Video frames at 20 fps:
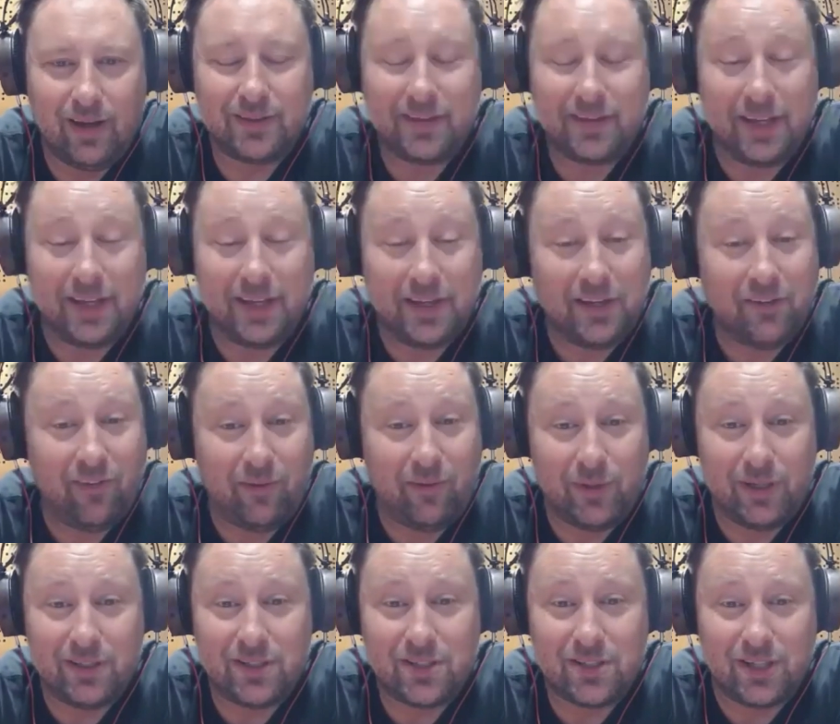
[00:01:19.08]
Thank you very
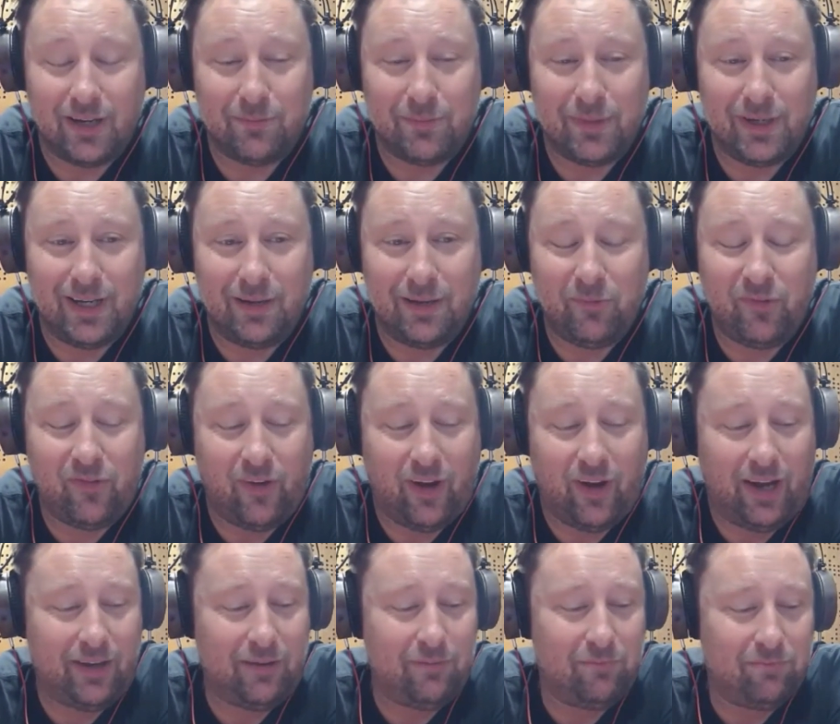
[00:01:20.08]
much. I'm
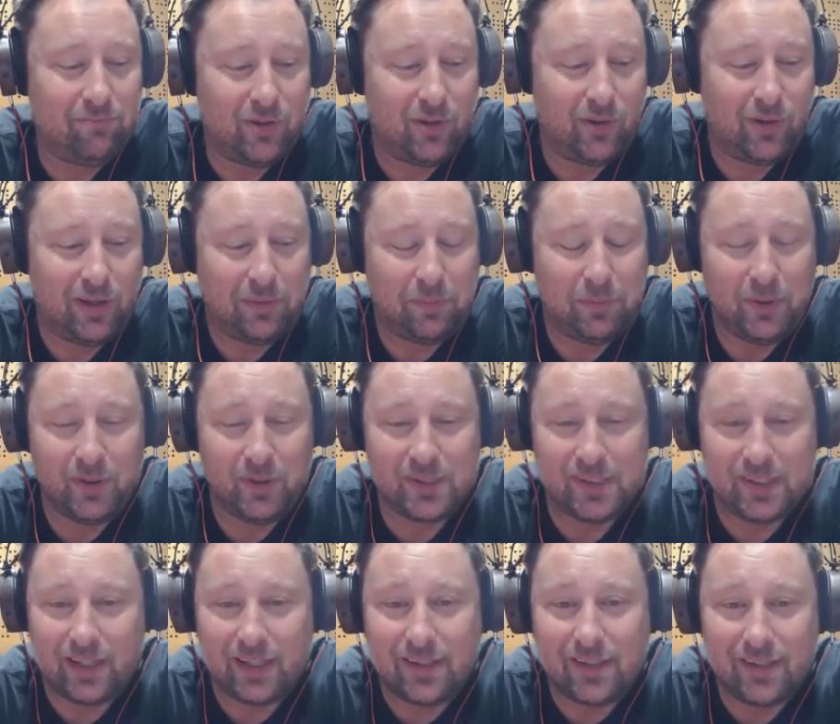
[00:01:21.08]
fine doing
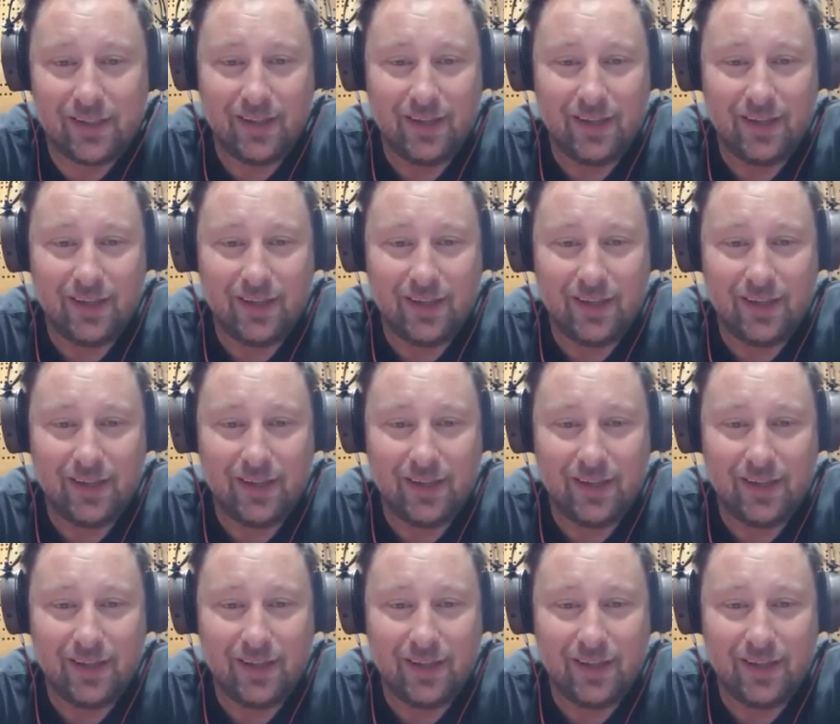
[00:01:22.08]
music.